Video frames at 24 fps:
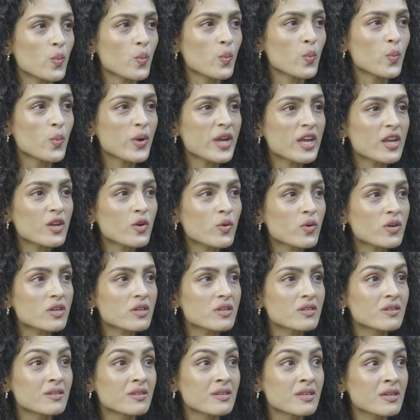we don't
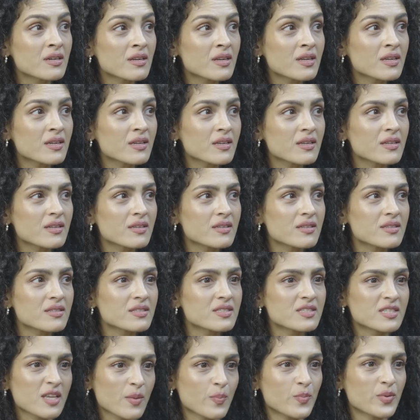really
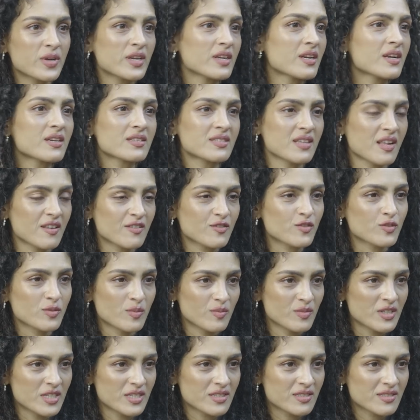separate ourselves
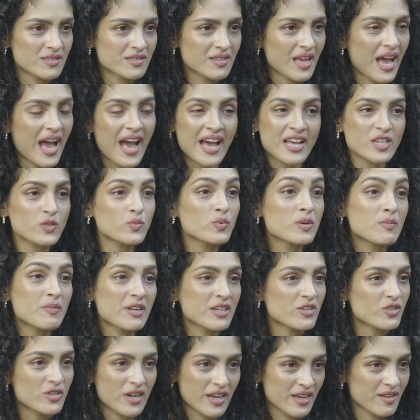from this as we may
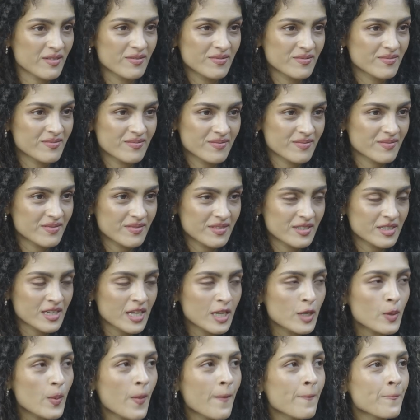try.
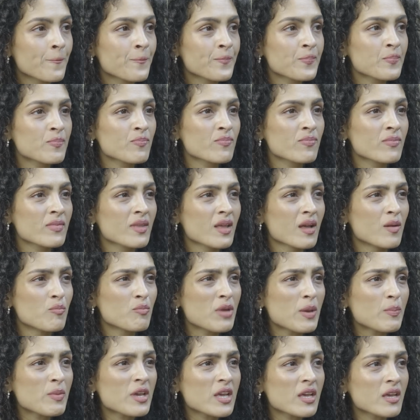Right?
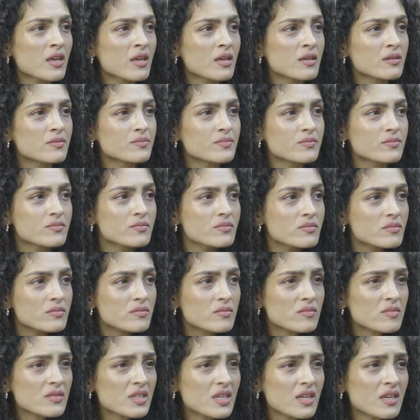Maybe
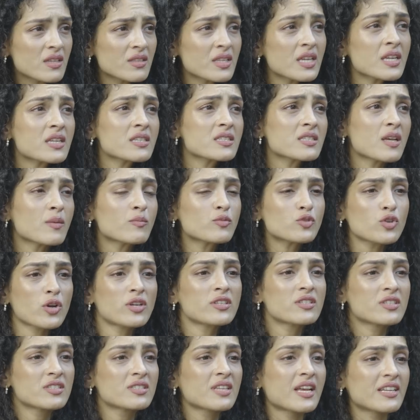there are some
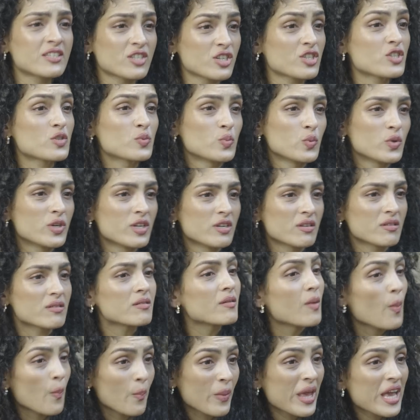choices I just wouldn't
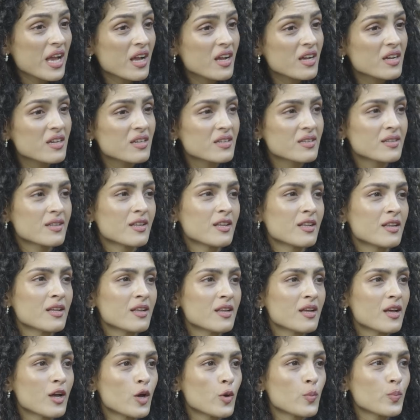make,
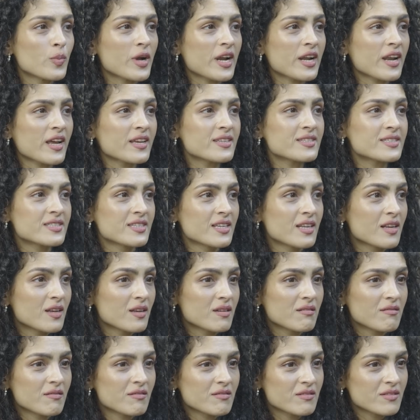but I
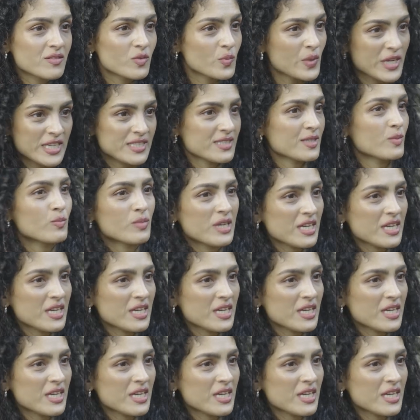still wear some